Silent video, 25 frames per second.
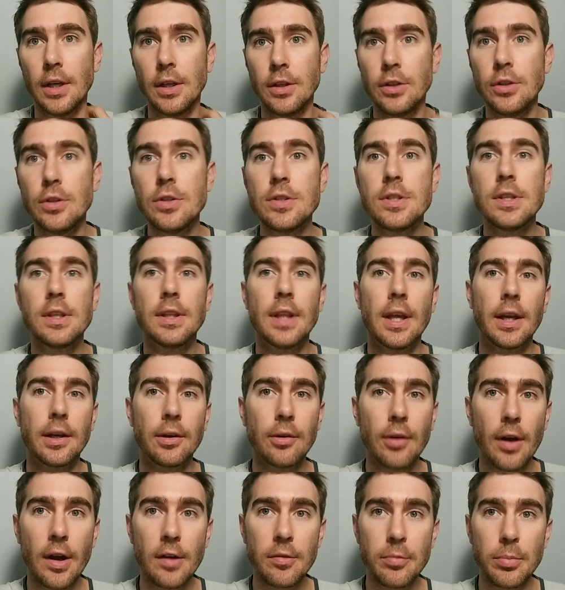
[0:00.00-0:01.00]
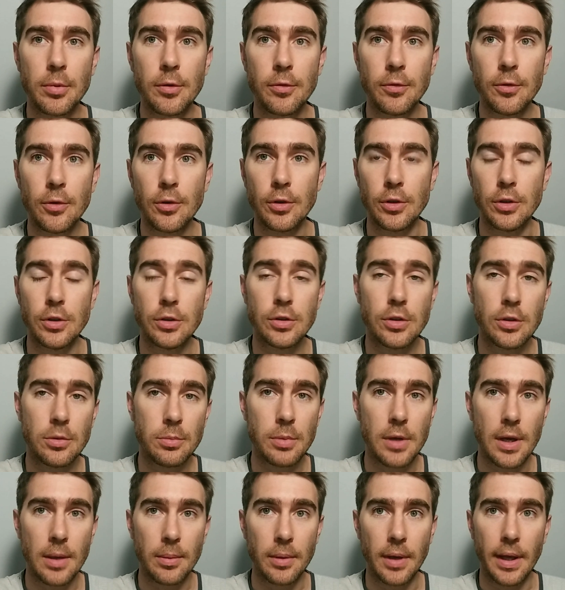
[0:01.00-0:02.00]
Using that graph before, you should
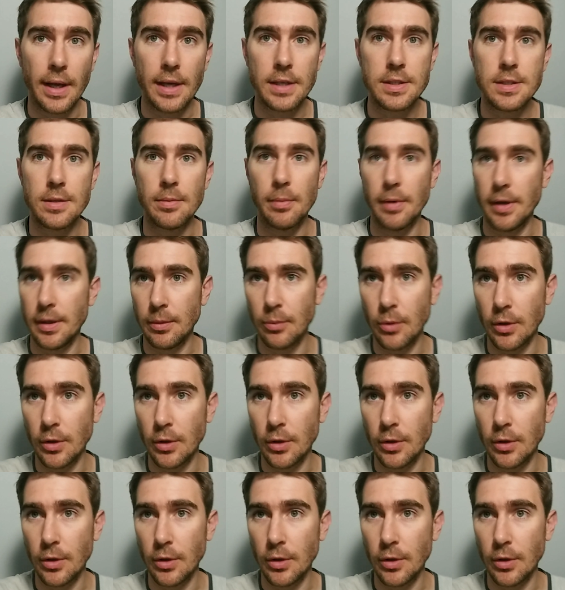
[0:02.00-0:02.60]
be able to estimate